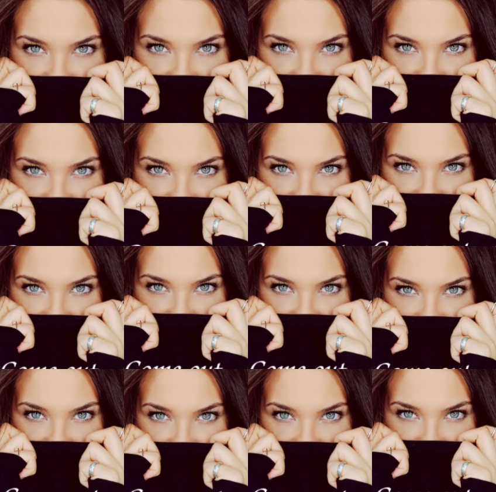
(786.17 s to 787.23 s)
isn't
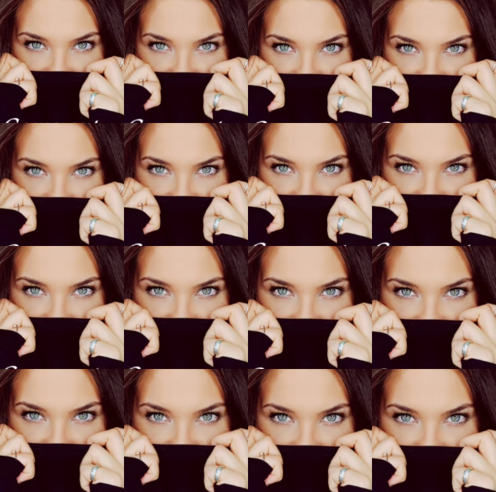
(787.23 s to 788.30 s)

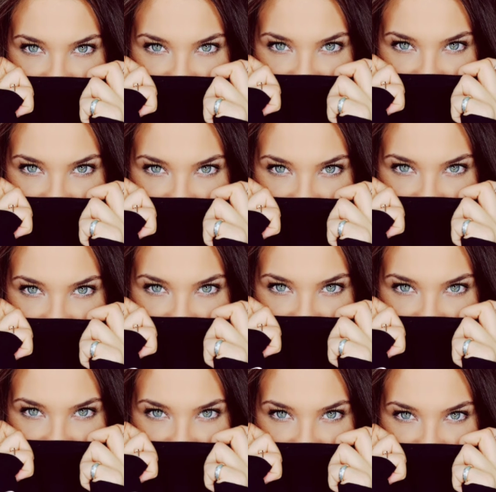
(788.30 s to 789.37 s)
just, it
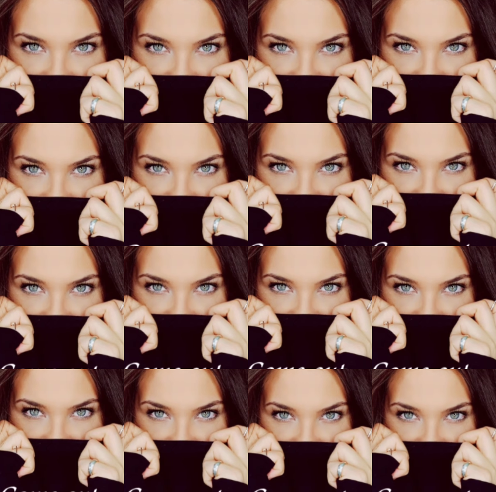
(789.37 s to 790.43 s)
is encouragement for you
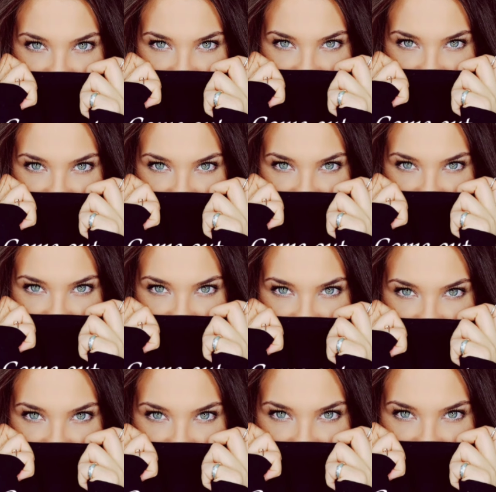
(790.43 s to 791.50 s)
guys, but it's
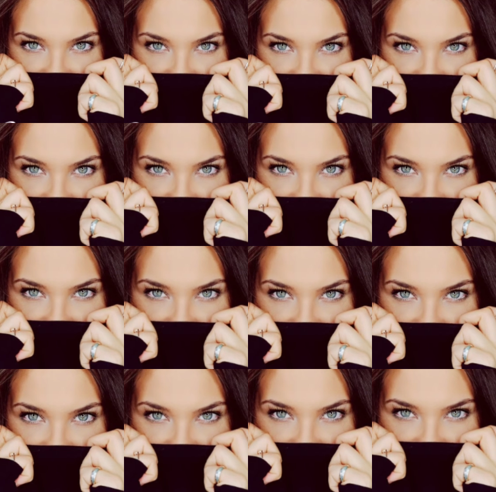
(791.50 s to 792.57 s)
also for
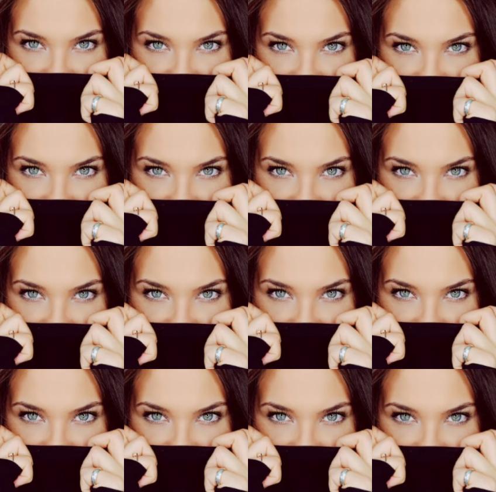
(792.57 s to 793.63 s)
me, just making a
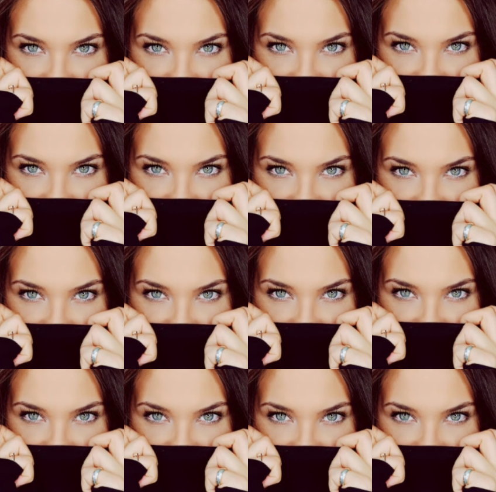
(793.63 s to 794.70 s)
statement
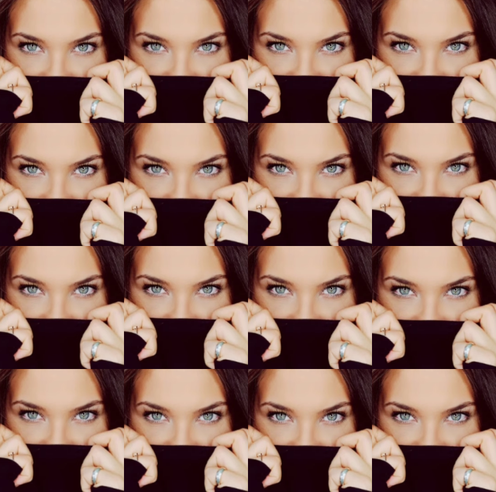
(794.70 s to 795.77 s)
that no
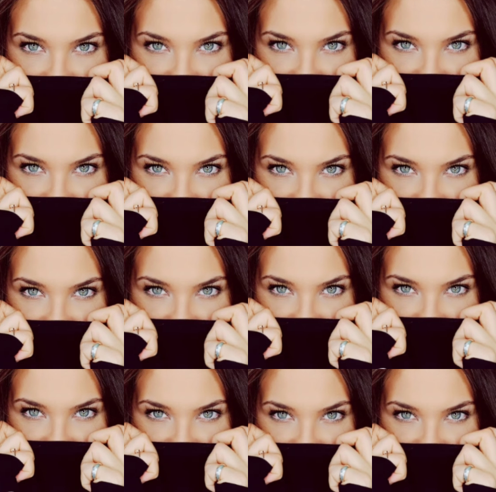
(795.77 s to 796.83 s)
matter what has
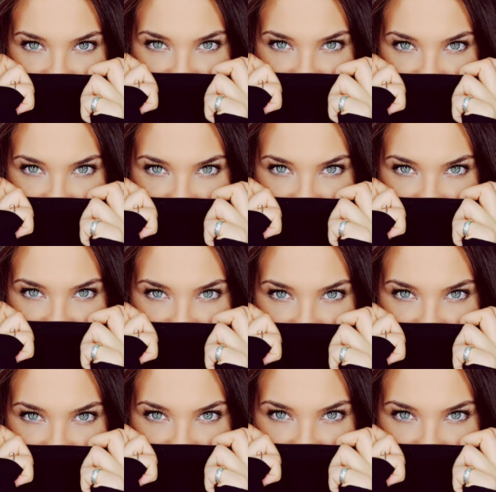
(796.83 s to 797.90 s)
happened in my life, I'm
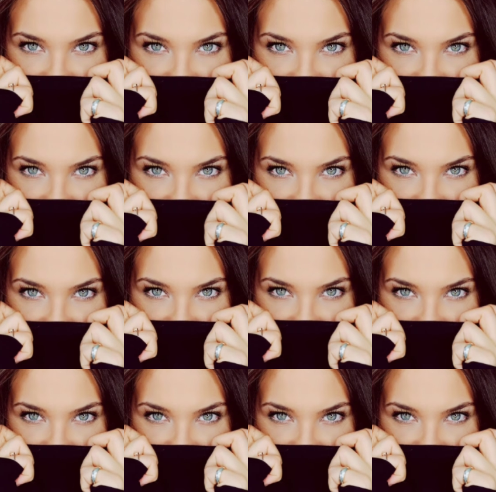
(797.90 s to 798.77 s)
not going to give up.